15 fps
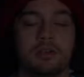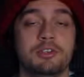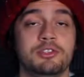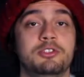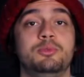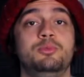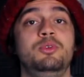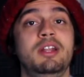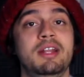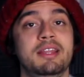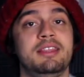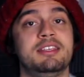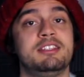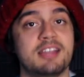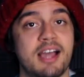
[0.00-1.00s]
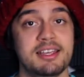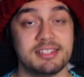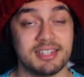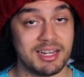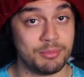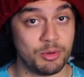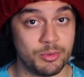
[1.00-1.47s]
So really the sky's
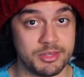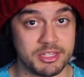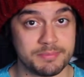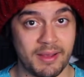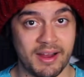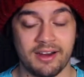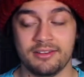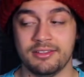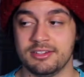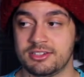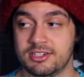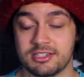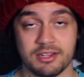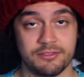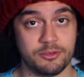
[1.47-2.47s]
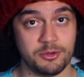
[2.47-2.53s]
the limit with this pattern. There's just a